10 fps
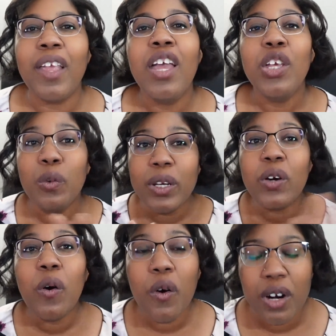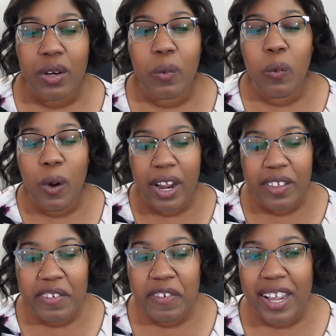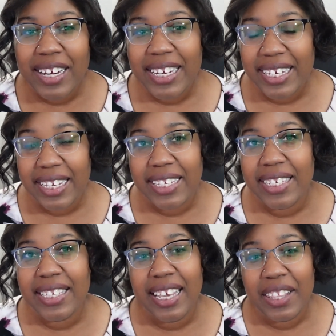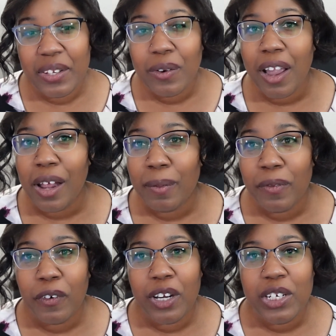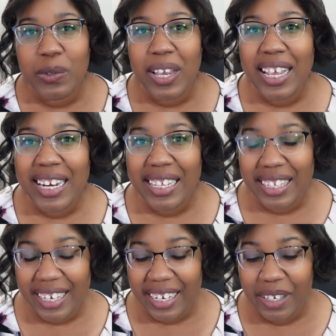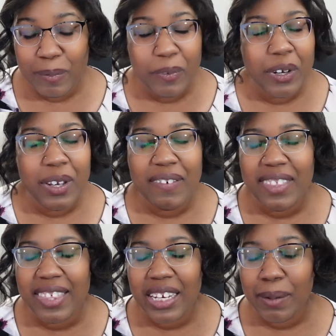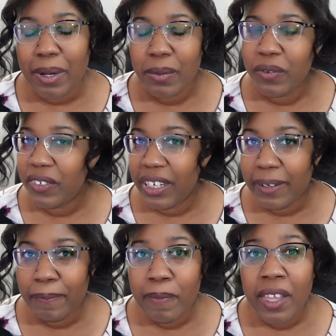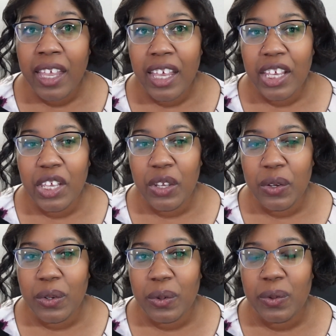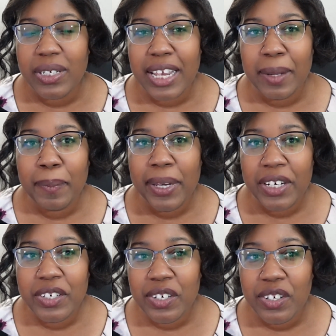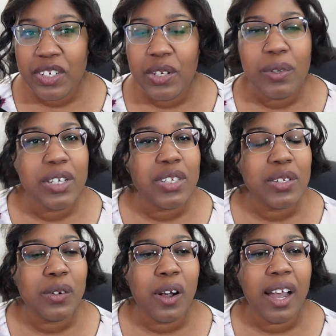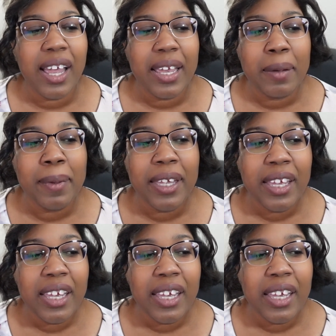you record where the find is in the ground before you do anything, before you even think about moving it. You take pictures, you describe